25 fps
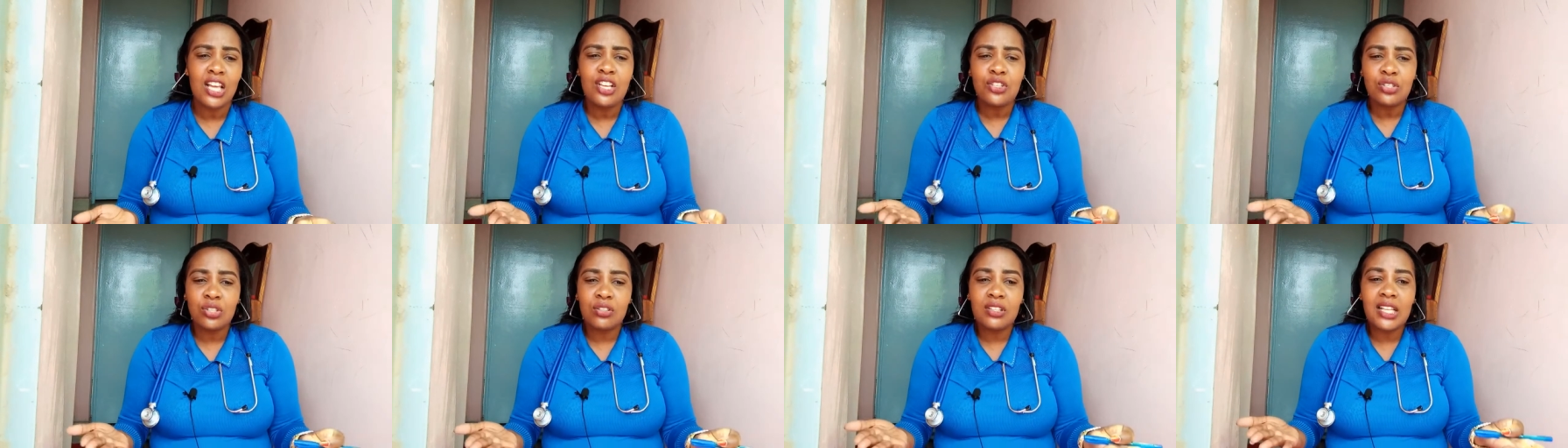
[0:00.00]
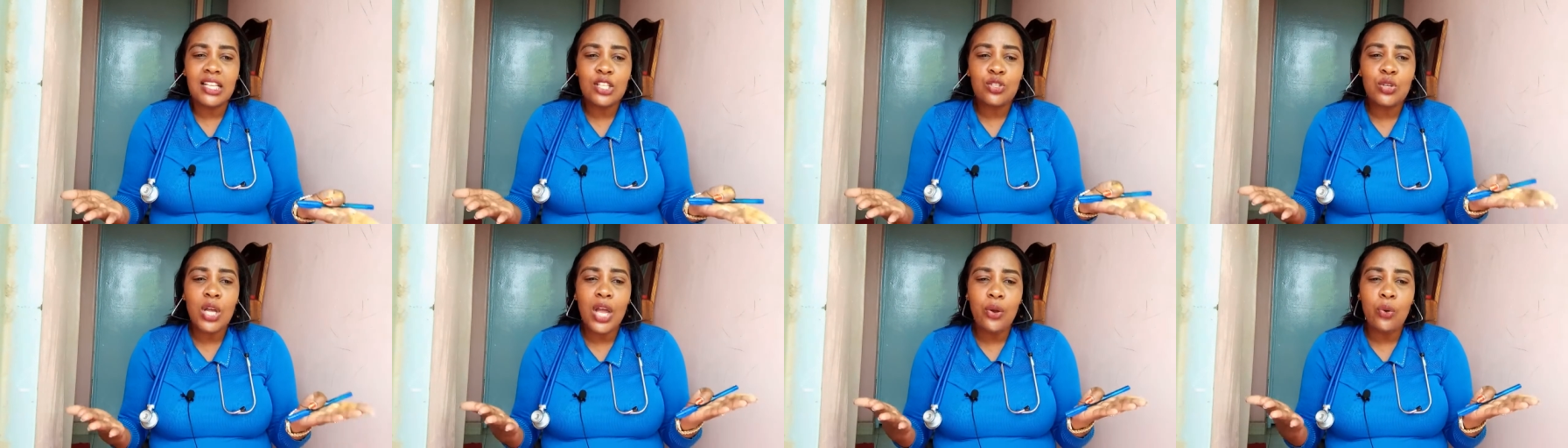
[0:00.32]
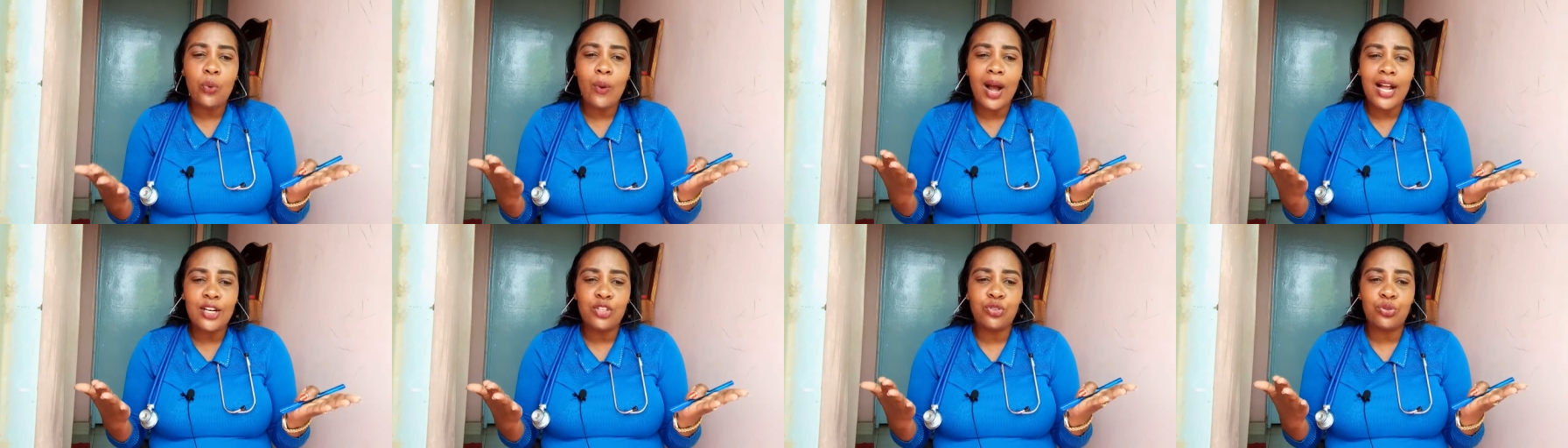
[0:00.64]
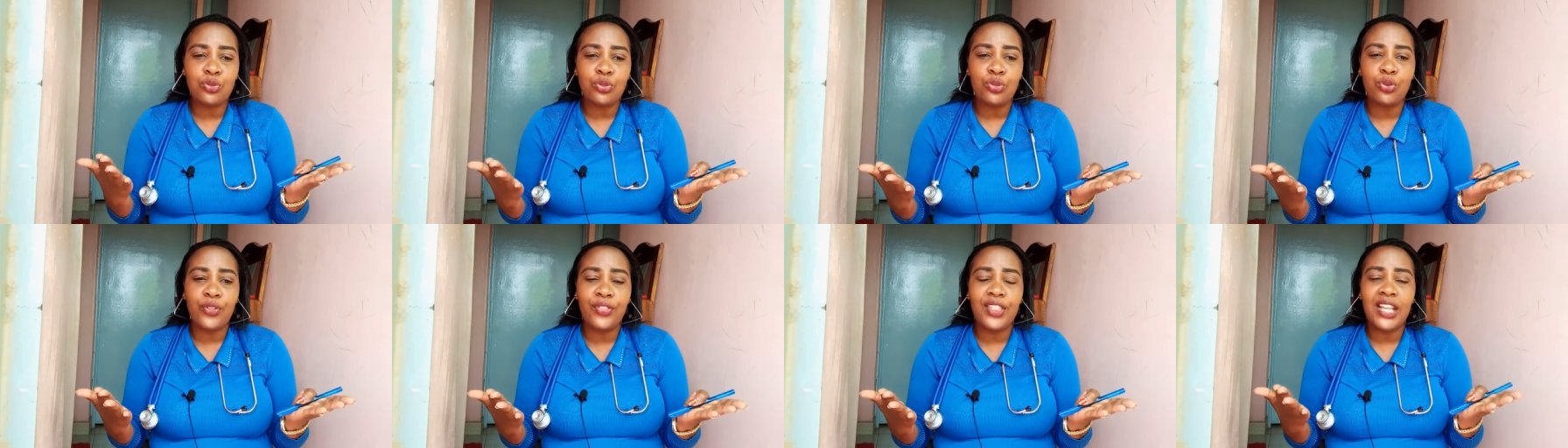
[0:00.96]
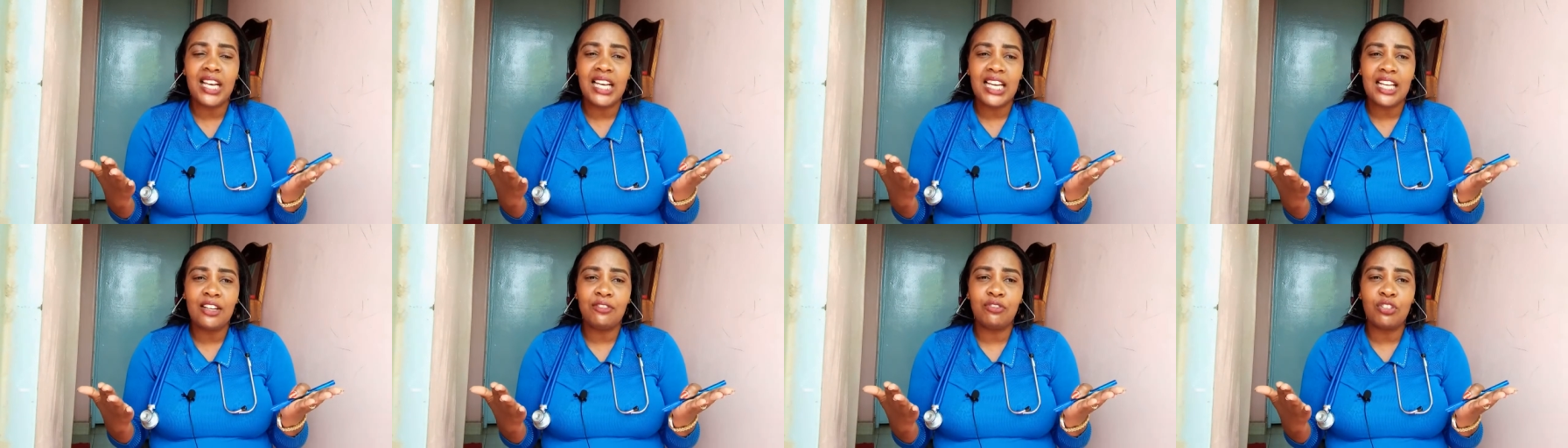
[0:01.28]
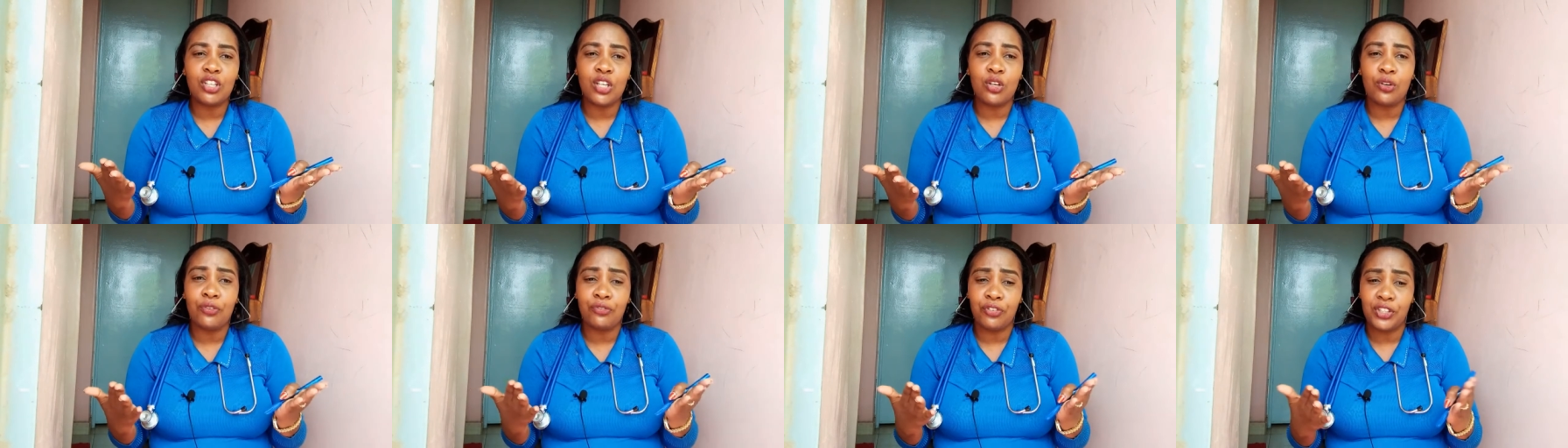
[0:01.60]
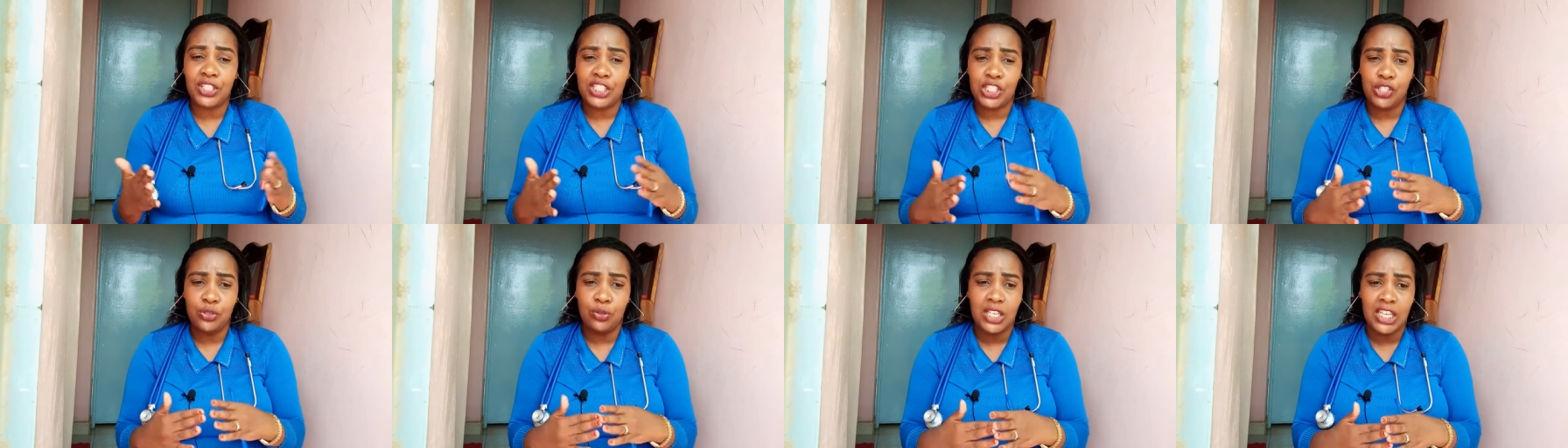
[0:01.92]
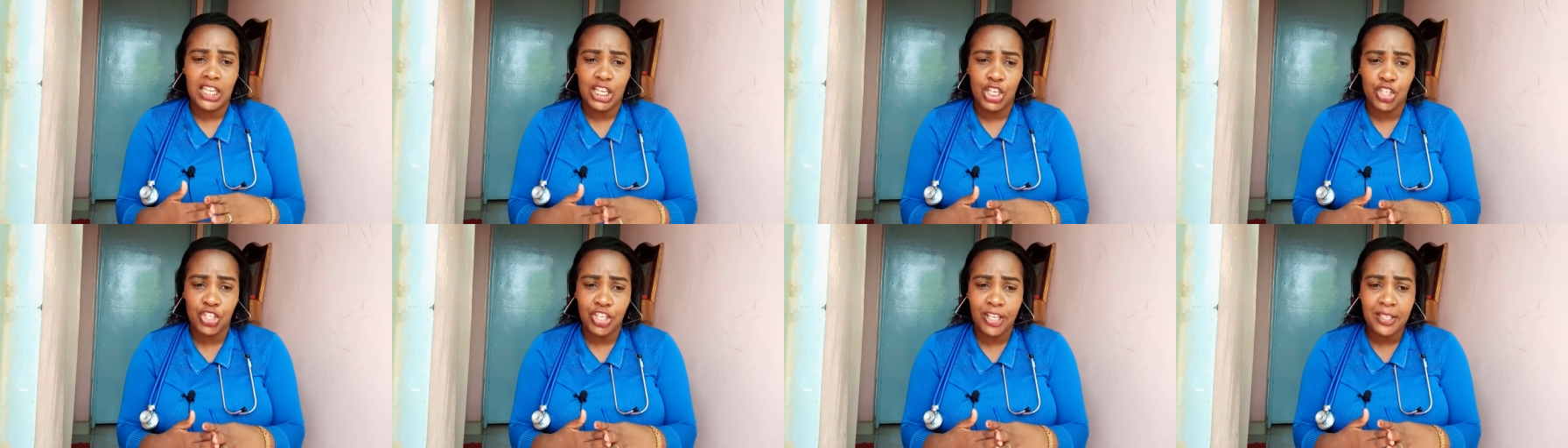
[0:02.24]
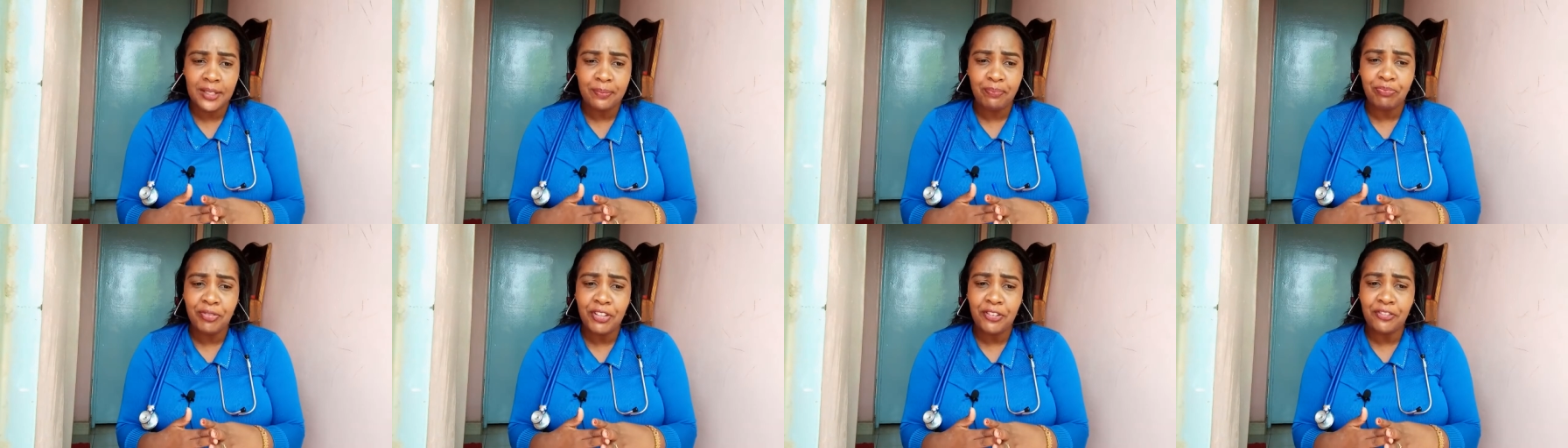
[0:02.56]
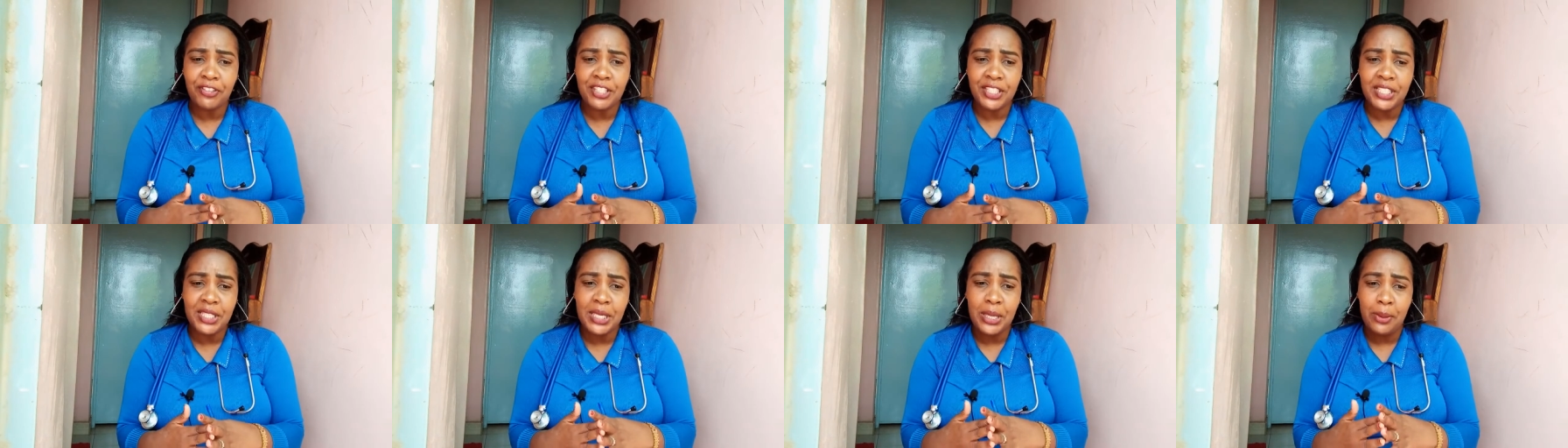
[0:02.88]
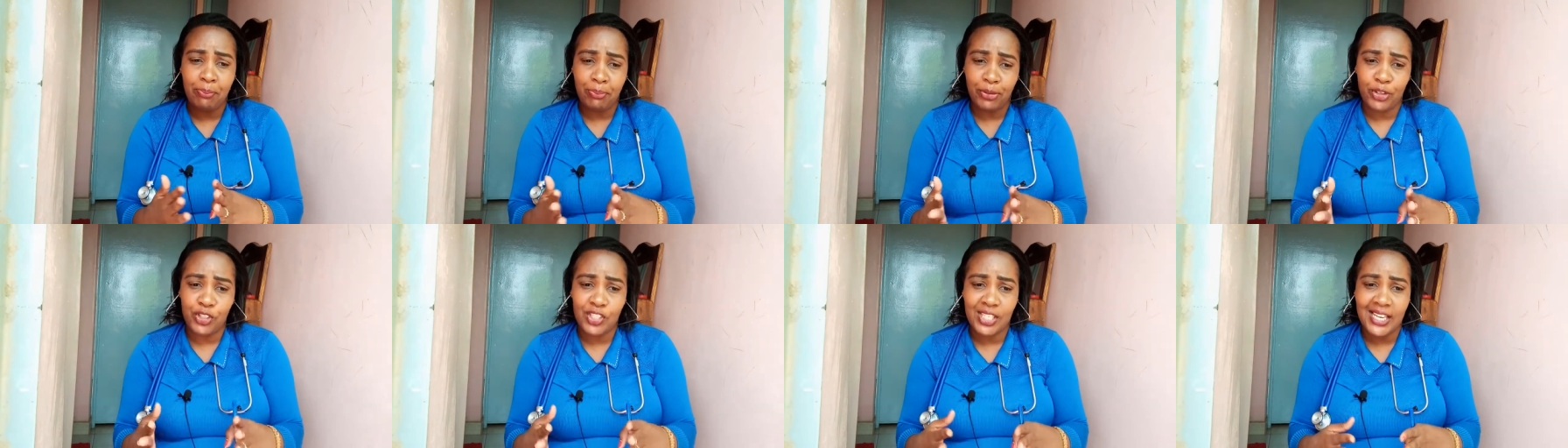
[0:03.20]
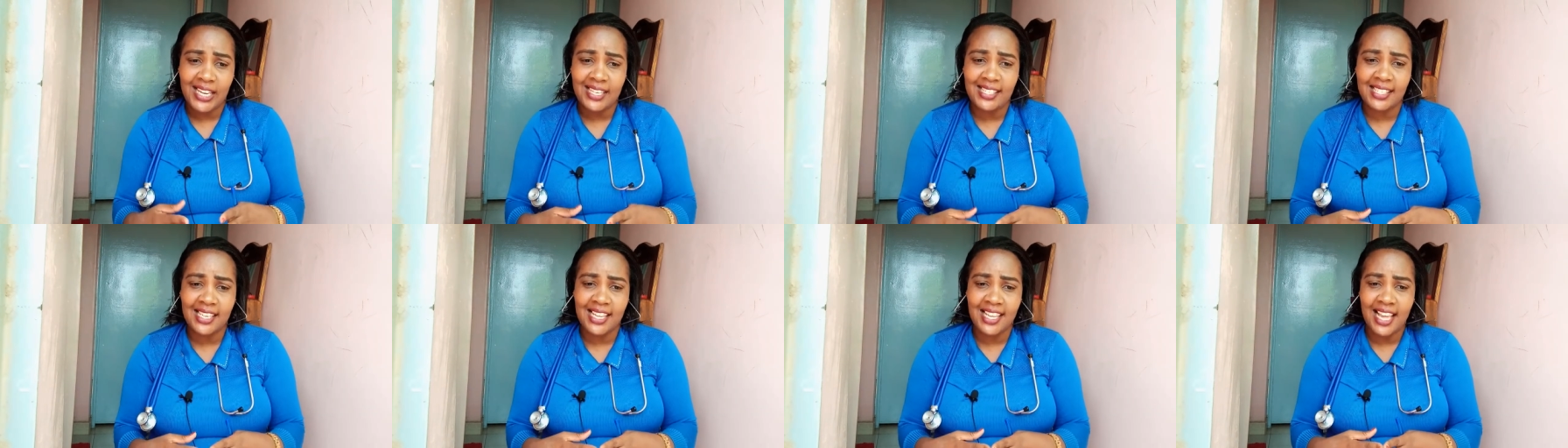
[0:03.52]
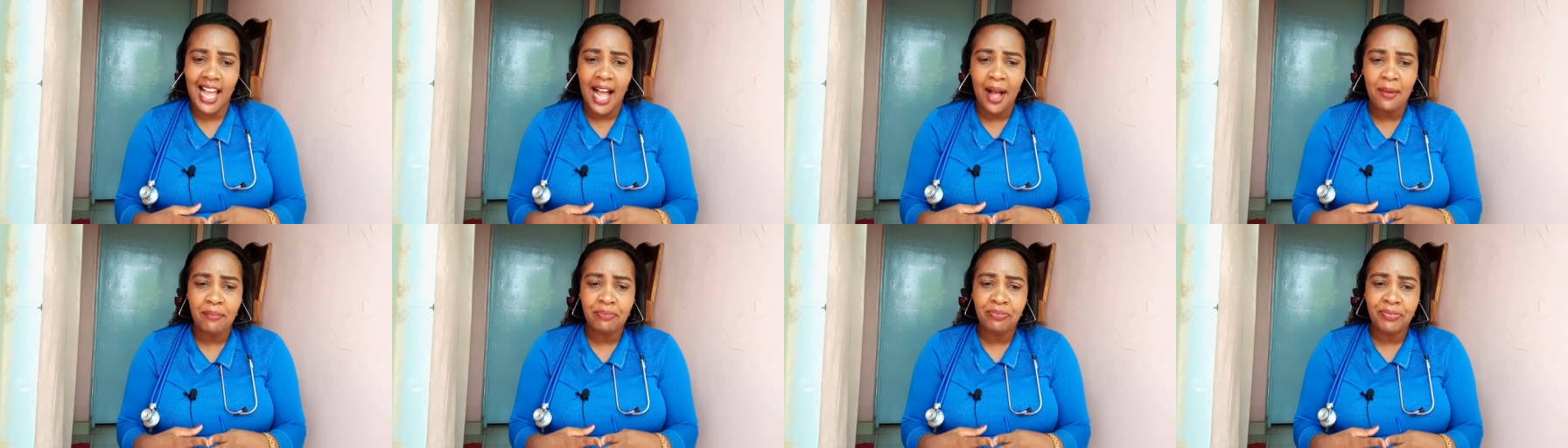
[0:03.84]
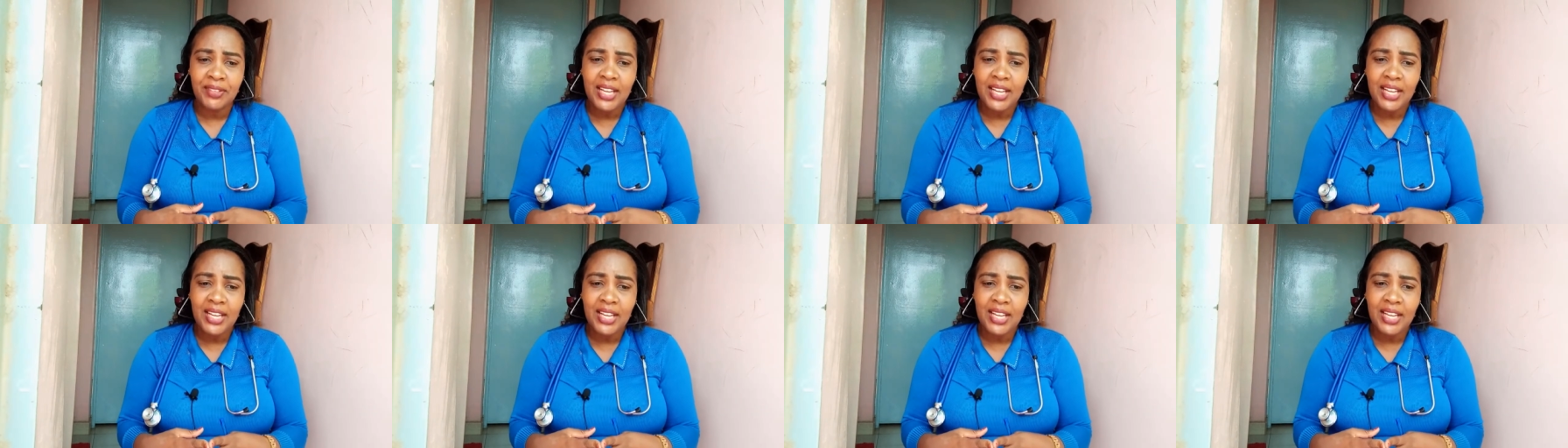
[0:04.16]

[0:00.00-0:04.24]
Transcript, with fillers: So that's why you want to know the level of education, very important here.